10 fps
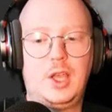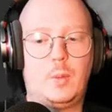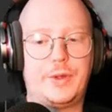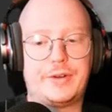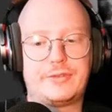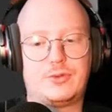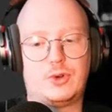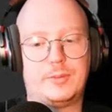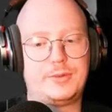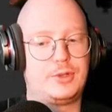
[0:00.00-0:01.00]
What are the
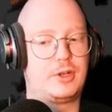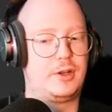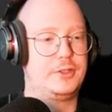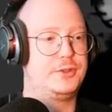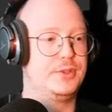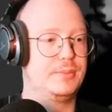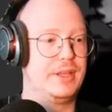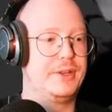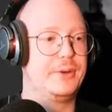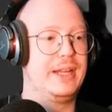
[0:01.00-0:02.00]
forms you can't do in
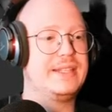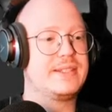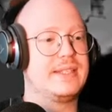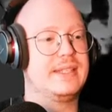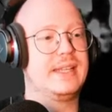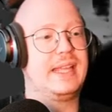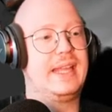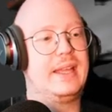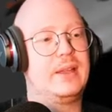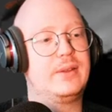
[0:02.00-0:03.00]
Blender? It's
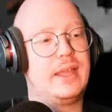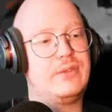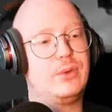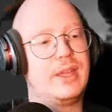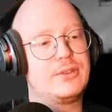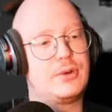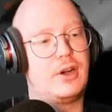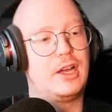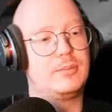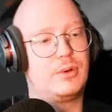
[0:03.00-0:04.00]
if you get your
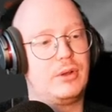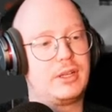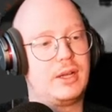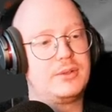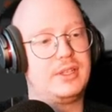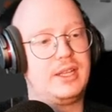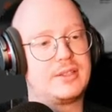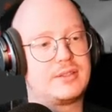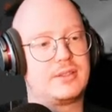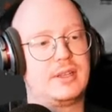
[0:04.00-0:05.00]
high poly count, it
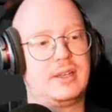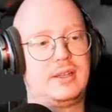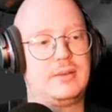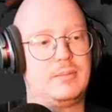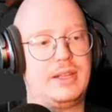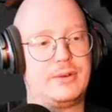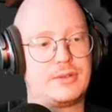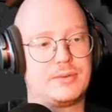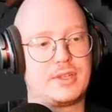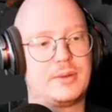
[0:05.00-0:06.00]
gets uh, Blender
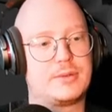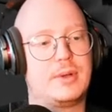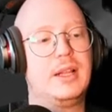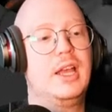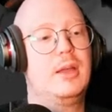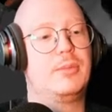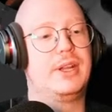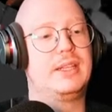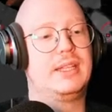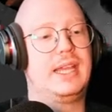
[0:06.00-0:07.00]
slows down as well. But
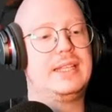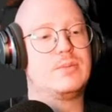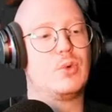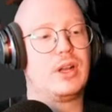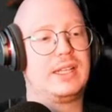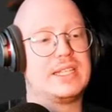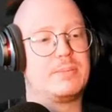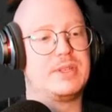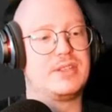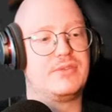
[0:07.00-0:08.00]
it it's more like the
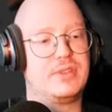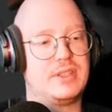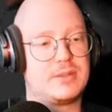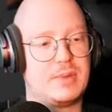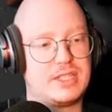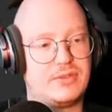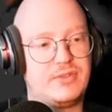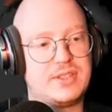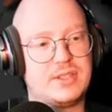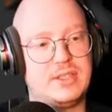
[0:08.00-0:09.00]
specific the
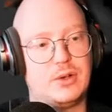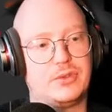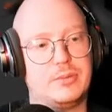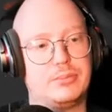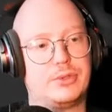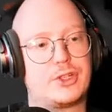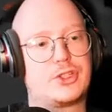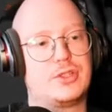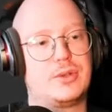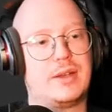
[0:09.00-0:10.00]
specificity of the
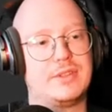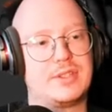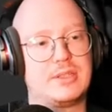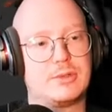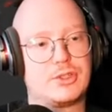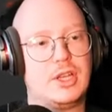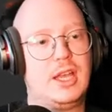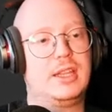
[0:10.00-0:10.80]
brushes you have in ZBrush.